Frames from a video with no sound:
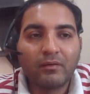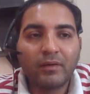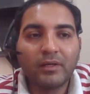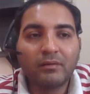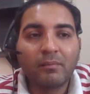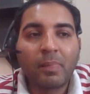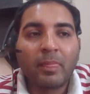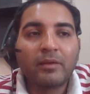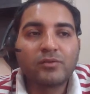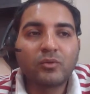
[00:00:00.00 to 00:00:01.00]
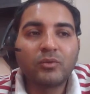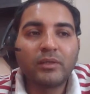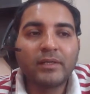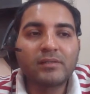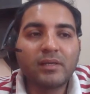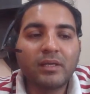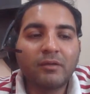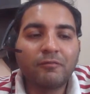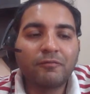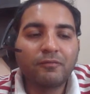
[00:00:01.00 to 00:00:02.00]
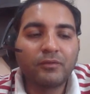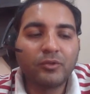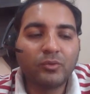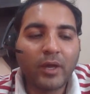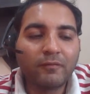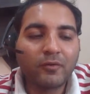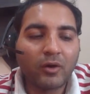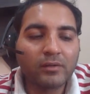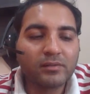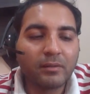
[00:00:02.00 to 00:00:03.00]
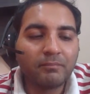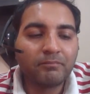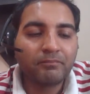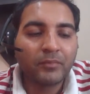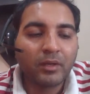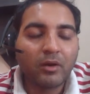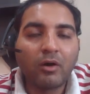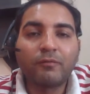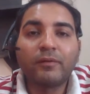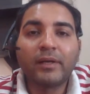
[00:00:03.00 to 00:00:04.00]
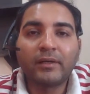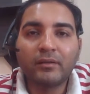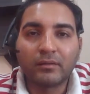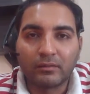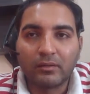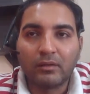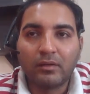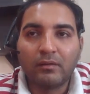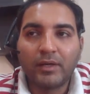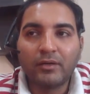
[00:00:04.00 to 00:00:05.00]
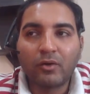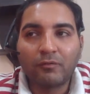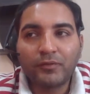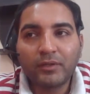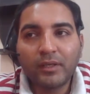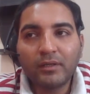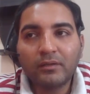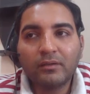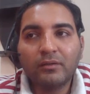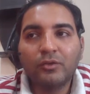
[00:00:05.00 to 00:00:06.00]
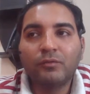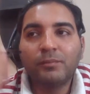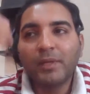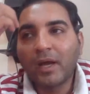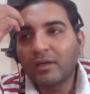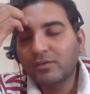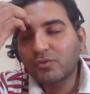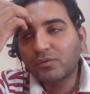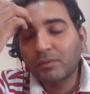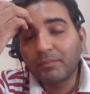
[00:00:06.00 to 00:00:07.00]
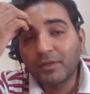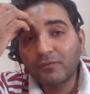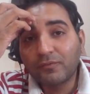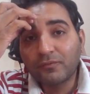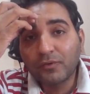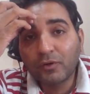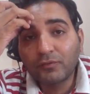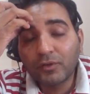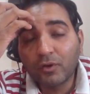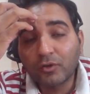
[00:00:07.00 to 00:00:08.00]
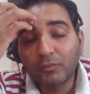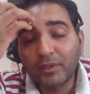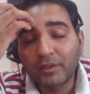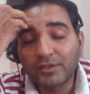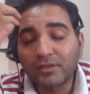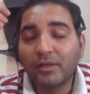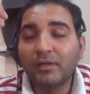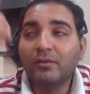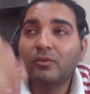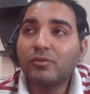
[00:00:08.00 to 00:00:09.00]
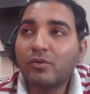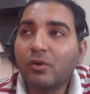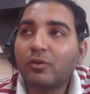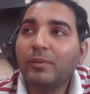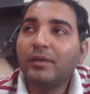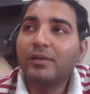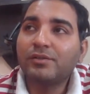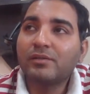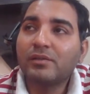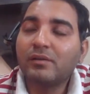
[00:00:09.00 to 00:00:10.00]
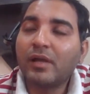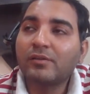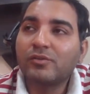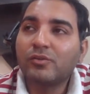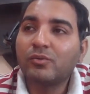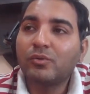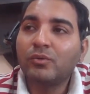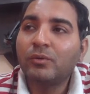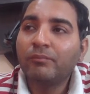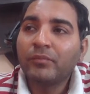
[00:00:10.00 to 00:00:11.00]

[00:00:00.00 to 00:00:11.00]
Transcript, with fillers: right so let's say if you have got some of a letter right after that you will be asked to submit few of the documentation and in those documentations they'll ask you to